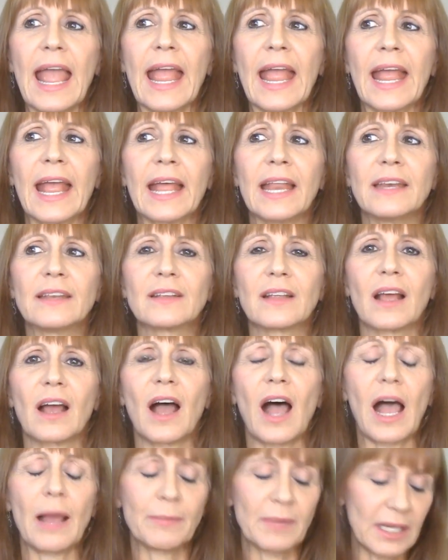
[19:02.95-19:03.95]
And
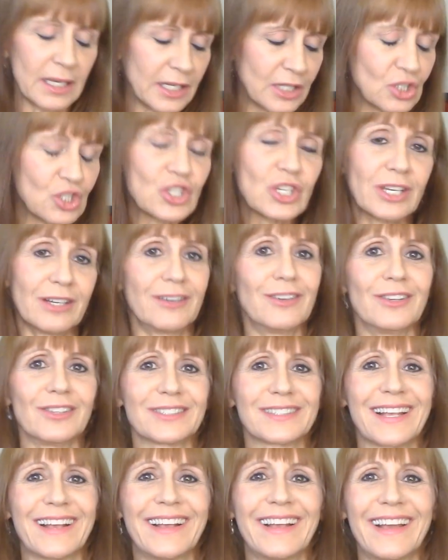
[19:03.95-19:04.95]
I'm getting
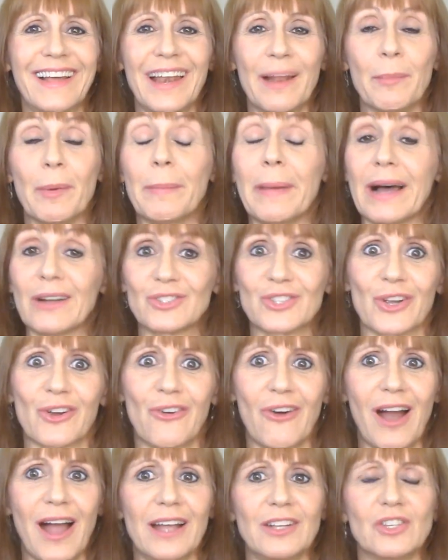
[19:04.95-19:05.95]
chills and I'm about to
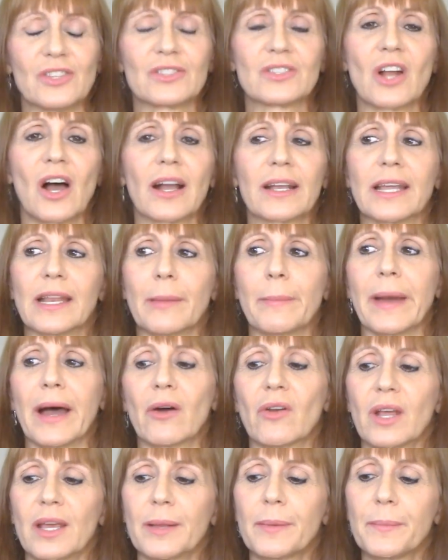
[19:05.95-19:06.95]
cry just talking
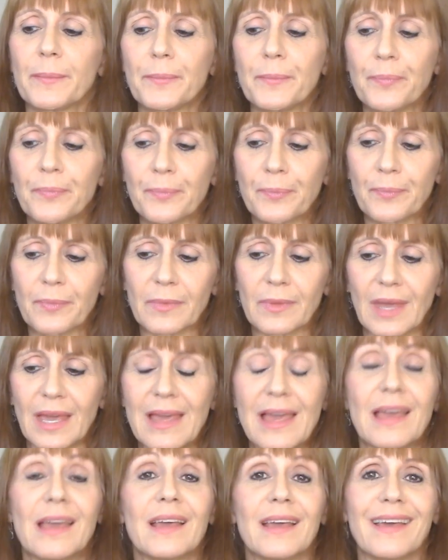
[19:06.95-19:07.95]
about it.
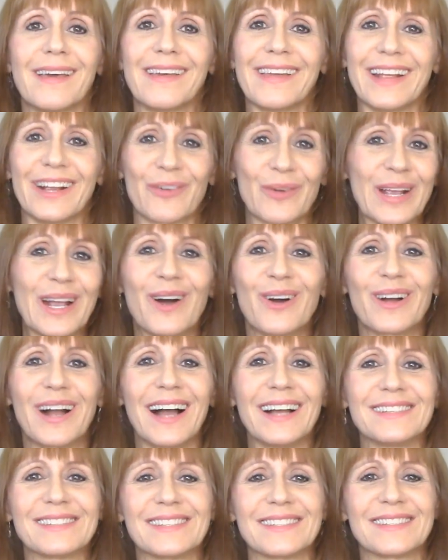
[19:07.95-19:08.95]
Here we go,
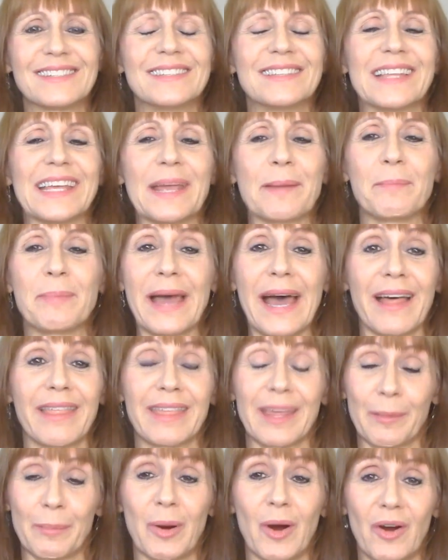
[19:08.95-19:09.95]
guys. This is the
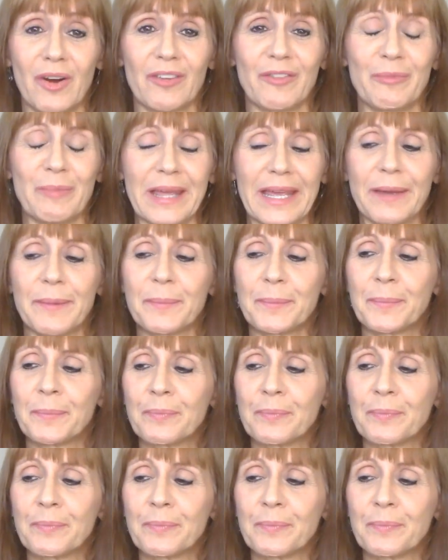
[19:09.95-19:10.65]
empathic part of me.